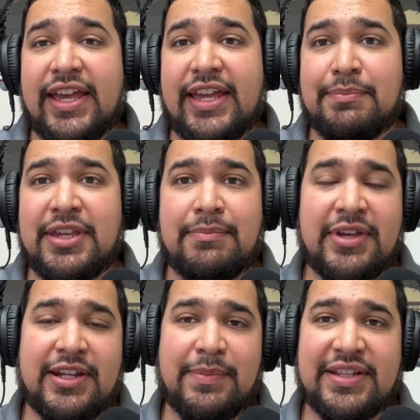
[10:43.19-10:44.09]
And me
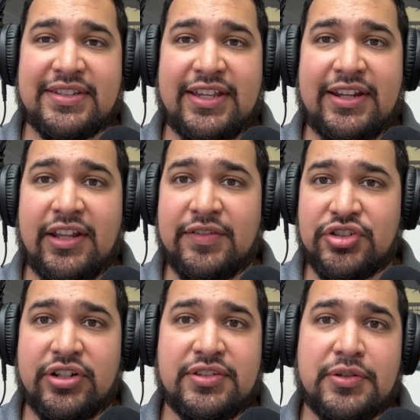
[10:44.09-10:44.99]
being a Mexican, I love
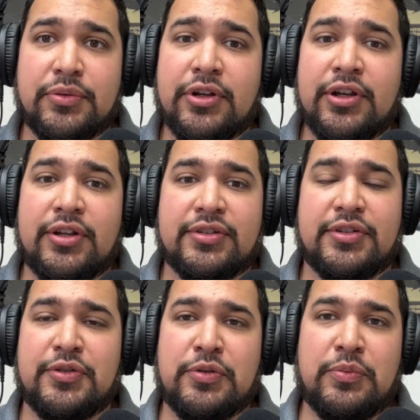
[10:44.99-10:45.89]
chorizo.
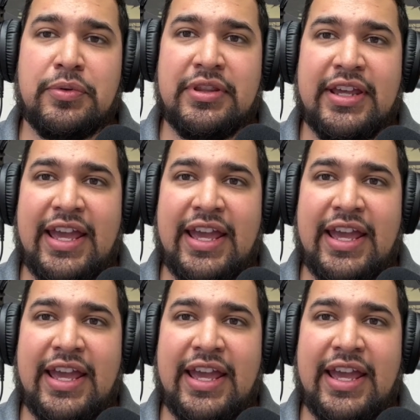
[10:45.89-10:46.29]
So when they